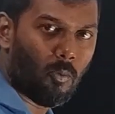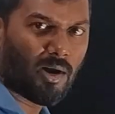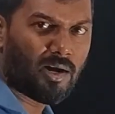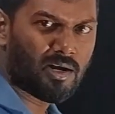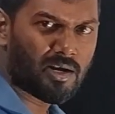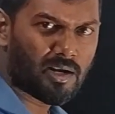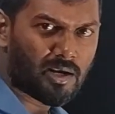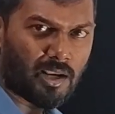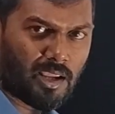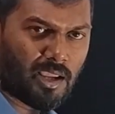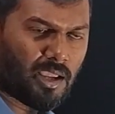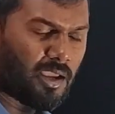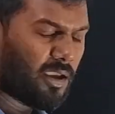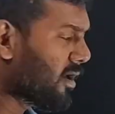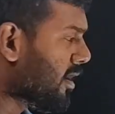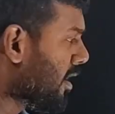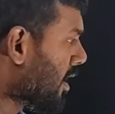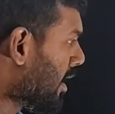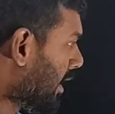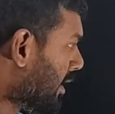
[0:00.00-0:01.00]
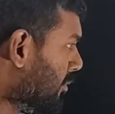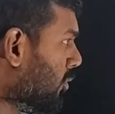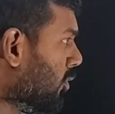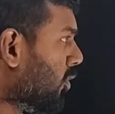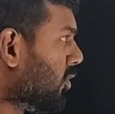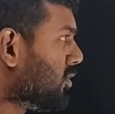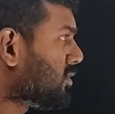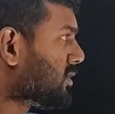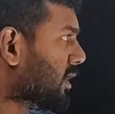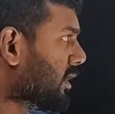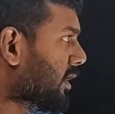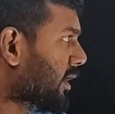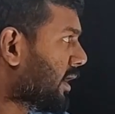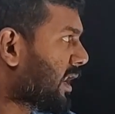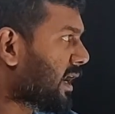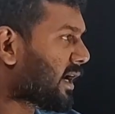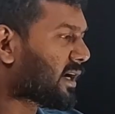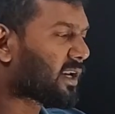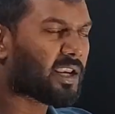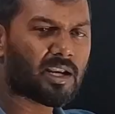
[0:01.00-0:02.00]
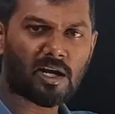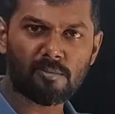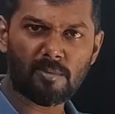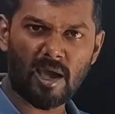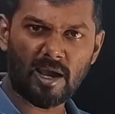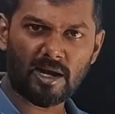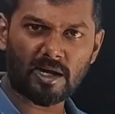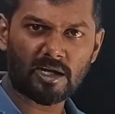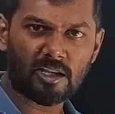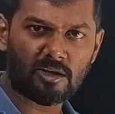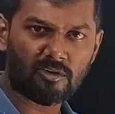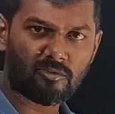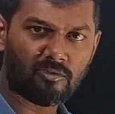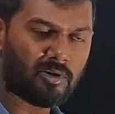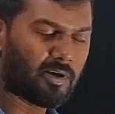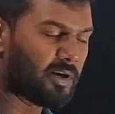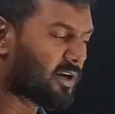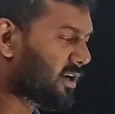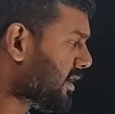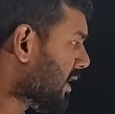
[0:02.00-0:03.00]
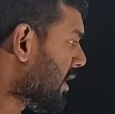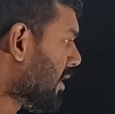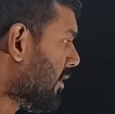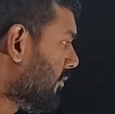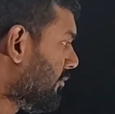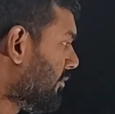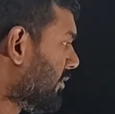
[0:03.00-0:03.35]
One ray in both electric and magnetic field,